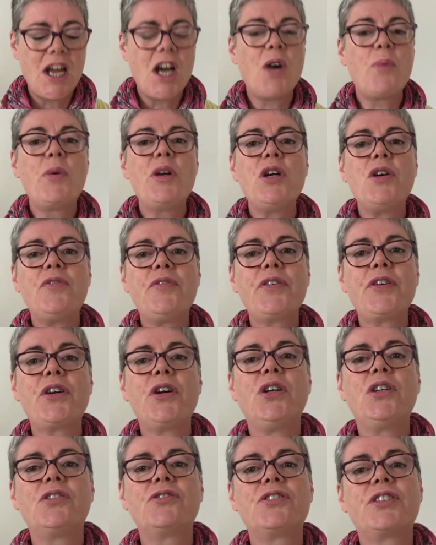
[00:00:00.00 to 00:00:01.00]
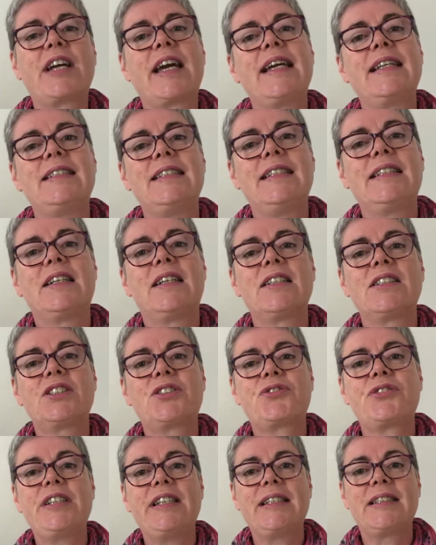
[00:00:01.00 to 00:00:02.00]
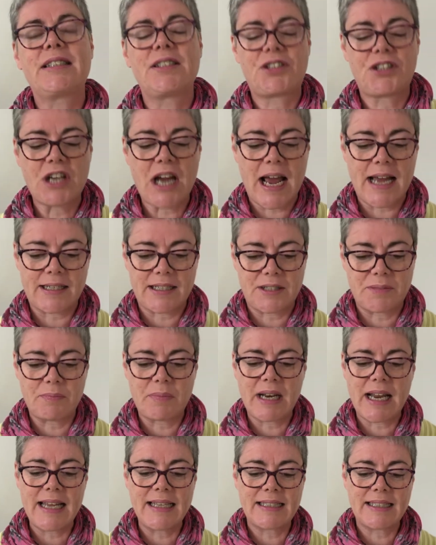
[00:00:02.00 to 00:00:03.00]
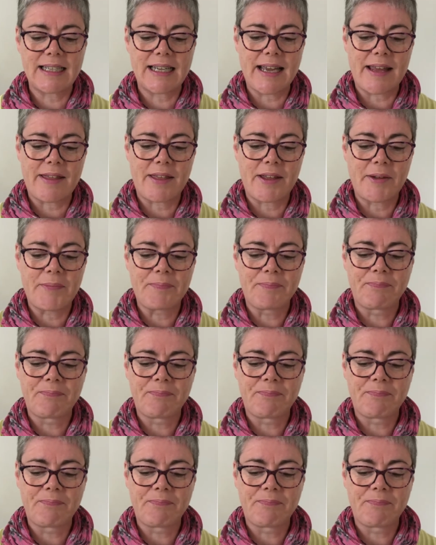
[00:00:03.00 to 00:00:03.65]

and we often congregate in our street to chat and play together.